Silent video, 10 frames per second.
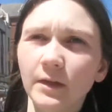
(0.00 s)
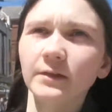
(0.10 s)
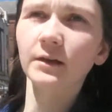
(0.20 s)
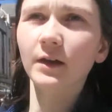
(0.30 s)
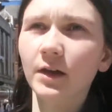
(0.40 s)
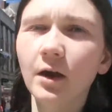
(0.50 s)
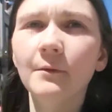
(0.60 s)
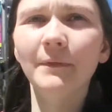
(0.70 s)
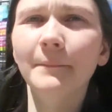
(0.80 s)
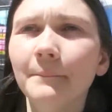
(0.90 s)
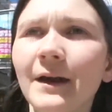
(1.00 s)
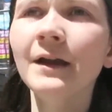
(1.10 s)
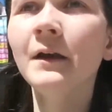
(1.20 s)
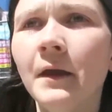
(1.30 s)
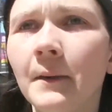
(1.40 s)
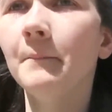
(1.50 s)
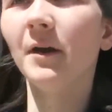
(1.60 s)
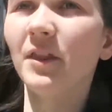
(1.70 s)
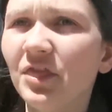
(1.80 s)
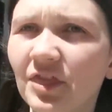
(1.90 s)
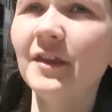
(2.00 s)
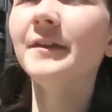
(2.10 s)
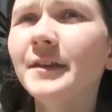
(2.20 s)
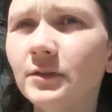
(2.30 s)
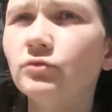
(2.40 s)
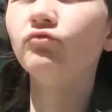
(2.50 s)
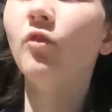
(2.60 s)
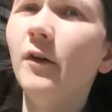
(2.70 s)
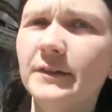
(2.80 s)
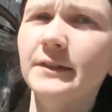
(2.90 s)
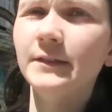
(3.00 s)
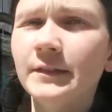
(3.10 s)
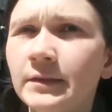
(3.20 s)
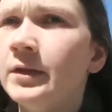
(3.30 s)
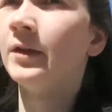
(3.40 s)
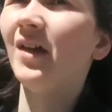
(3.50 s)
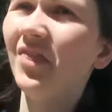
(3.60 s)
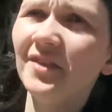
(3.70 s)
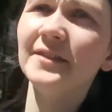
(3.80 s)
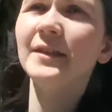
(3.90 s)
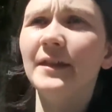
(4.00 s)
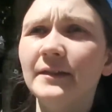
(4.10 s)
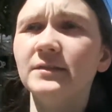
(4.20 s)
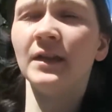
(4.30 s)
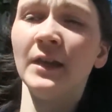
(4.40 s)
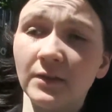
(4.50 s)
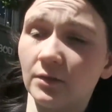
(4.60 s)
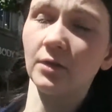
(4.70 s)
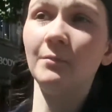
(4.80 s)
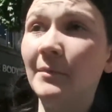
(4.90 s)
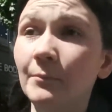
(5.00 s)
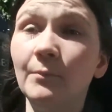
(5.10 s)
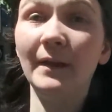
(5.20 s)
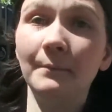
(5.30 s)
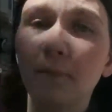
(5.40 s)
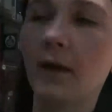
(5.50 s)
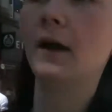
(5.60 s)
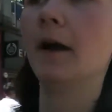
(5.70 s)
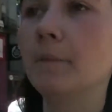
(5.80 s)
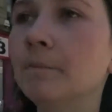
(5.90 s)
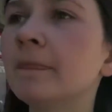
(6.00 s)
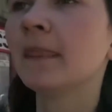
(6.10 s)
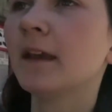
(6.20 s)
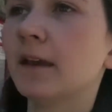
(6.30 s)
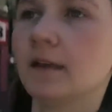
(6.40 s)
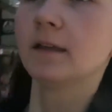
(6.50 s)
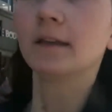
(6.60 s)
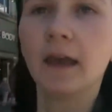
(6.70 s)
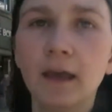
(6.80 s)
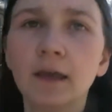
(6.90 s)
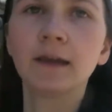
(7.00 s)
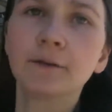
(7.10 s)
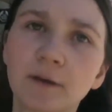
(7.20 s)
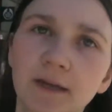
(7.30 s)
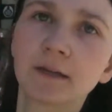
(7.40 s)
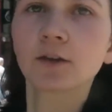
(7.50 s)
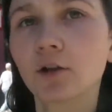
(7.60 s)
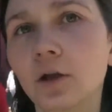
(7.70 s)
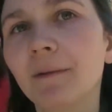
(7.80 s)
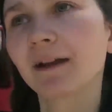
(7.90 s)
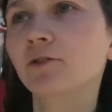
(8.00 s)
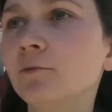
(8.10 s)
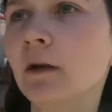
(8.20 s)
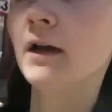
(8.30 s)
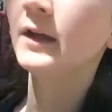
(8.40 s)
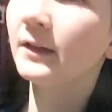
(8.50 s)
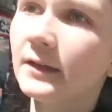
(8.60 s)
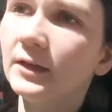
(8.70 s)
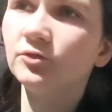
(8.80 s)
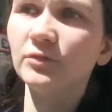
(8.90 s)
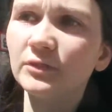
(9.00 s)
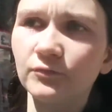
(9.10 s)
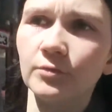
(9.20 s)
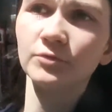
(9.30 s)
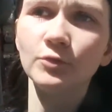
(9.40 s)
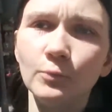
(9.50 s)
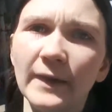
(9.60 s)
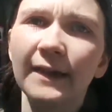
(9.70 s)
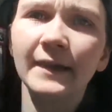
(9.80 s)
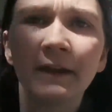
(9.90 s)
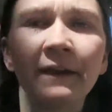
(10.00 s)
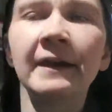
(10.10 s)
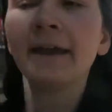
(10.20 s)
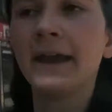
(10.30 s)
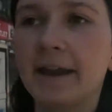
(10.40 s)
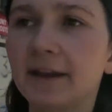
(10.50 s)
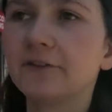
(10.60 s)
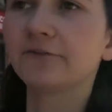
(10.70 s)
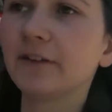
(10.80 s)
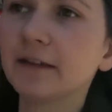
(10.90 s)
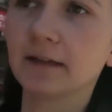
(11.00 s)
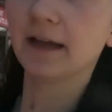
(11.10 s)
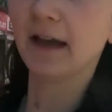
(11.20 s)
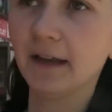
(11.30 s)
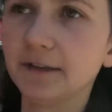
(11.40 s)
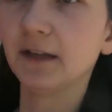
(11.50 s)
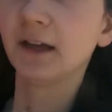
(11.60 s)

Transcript: like, I can't remember. But I think it's right. I think it is. I can't remember. But yeah, anyway, gotta go back up, get a drink from somewhere and everything, and